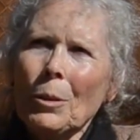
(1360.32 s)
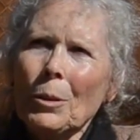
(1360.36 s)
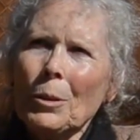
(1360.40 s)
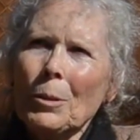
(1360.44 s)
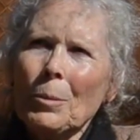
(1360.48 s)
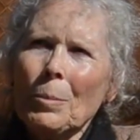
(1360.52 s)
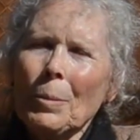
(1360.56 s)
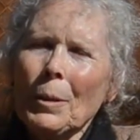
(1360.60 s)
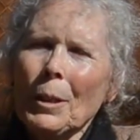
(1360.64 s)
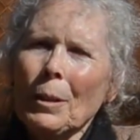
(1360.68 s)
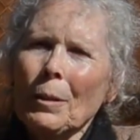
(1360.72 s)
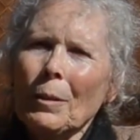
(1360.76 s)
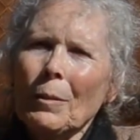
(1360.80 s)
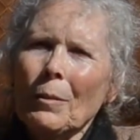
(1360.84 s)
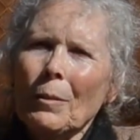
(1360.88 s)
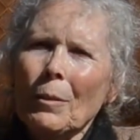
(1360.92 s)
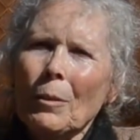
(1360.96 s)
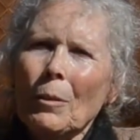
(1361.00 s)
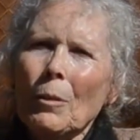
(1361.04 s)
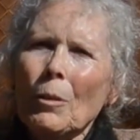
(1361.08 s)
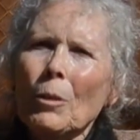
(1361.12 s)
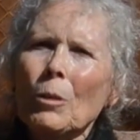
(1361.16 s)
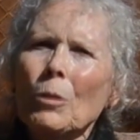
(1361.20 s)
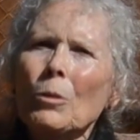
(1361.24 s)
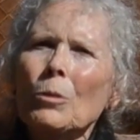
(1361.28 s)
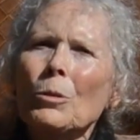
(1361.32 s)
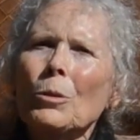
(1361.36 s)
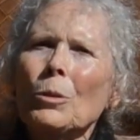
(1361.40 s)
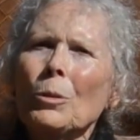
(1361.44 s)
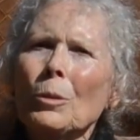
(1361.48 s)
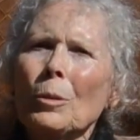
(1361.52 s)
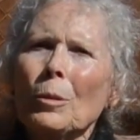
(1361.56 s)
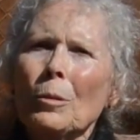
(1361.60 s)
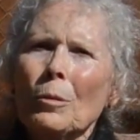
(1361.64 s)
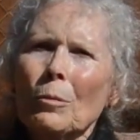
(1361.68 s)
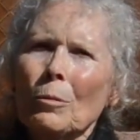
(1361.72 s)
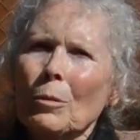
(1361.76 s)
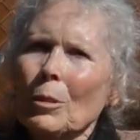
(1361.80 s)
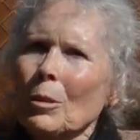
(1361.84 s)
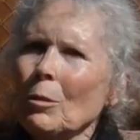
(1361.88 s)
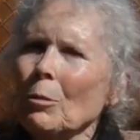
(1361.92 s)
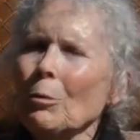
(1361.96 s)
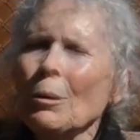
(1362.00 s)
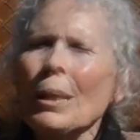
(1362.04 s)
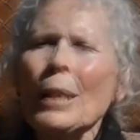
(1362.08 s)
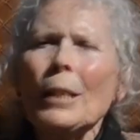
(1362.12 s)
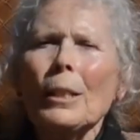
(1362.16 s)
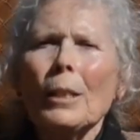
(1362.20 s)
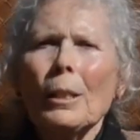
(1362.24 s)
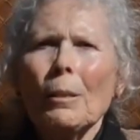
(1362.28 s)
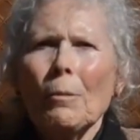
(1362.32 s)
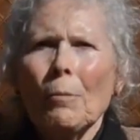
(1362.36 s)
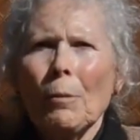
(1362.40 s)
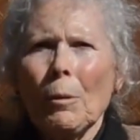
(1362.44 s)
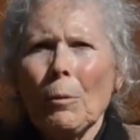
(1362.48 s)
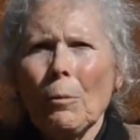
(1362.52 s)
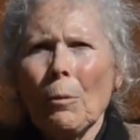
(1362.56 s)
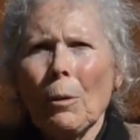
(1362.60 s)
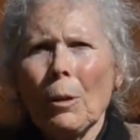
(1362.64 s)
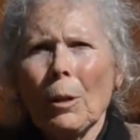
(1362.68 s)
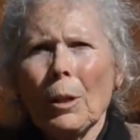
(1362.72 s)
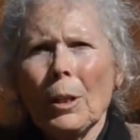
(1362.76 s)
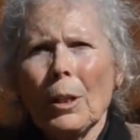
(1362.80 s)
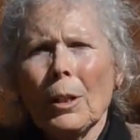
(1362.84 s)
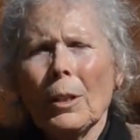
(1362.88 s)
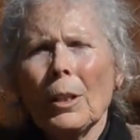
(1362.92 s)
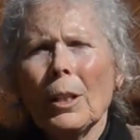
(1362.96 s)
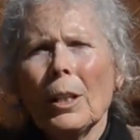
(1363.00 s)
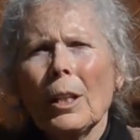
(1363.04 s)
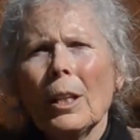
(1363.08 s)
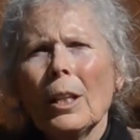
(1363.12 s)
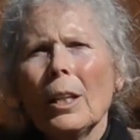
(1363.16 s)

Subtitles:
course, be greatly rewarded.